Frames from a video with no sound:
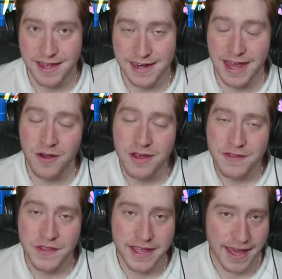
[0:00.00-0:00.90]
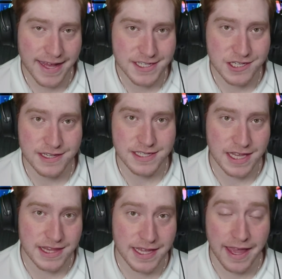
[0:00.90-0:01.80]
Now, the catch is
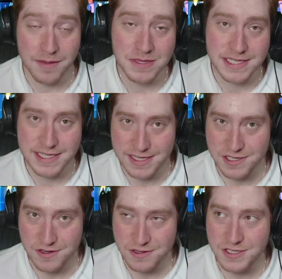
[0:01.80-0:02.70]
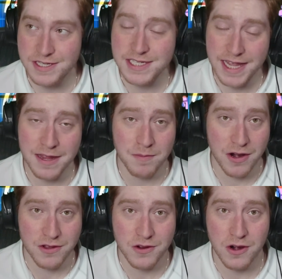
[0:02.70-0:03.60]
that the game is digital, just like
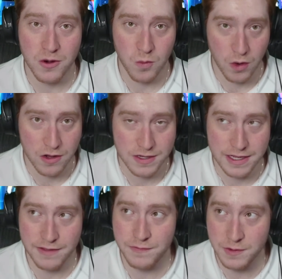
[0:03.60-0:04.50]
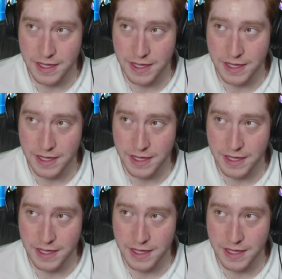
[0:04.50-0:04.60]
Mario Kart World if you